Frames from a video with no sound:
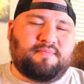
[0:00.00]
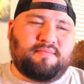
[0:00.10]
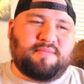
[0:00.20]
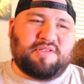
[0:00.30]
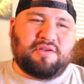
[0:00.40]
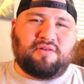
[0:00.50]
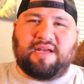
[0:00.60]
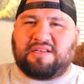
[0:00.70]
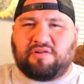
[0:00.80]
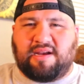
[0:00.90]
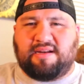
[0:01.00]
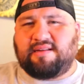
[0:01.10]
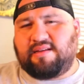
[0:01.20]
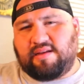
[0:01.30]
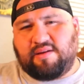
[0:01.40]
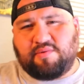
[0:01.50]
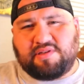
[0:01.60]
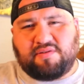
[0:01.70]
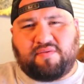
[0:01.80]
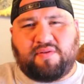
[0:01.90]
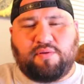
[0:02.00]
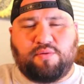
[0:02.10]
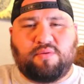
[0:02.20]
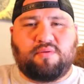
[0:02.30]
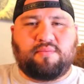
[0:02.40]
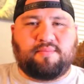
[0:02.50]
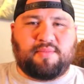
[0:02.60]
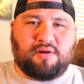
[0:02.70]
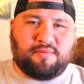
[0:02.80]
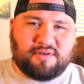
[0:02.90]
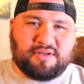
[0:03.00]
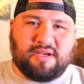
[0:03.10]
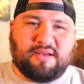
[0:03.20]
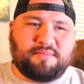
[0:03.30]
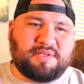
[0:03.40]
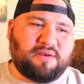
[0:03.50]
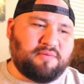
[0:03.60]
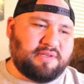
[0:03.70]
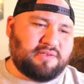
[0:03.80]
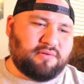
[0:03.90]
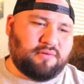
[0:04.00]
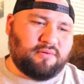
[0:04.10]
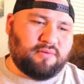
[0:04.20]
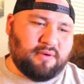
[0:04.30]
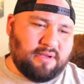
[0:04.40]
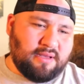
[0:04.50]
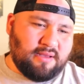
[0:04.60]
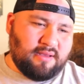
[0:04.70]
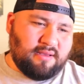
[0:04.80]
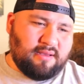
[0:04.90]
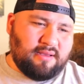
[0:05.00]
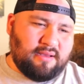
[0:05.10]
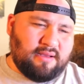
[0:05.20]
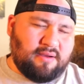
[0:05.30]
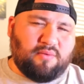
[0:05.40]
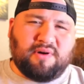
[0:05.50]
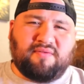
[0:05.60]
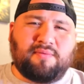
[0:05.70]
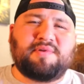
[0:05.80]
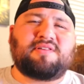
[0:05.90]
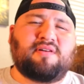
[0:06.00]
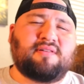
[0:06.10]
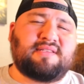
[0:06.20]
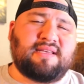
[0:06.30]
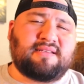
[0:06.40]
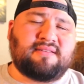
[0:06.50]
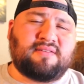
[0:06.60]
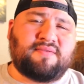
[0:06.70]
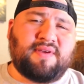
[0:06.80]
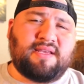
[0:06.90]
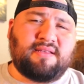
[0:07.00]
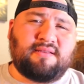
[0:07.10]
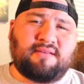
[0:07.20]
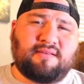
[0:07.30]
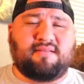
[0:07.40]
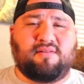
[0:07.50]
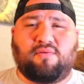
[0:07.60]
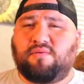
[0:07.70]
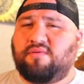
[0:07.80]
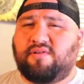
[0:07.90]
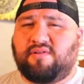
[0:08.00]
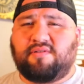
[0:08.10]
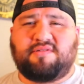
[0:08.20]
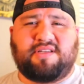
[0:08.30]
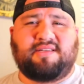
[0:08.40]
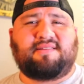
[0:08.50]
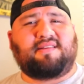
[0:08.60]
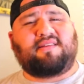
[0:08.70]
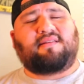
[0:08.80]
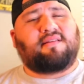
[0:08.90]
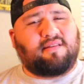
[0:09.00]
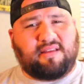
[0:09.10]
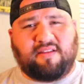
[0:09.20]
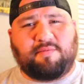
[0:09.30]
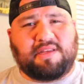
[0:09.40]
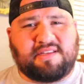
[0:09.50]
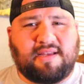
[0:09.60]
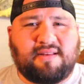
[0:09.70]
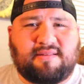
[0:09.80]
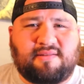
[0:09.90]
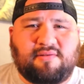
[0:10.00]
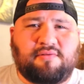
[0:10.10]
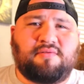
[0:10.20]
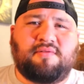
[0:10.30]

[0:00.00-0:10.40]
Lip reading: So I tried. I went to a few barber shops. I went to one of them is called Texas Fades. The owner, JC, gave me a chance to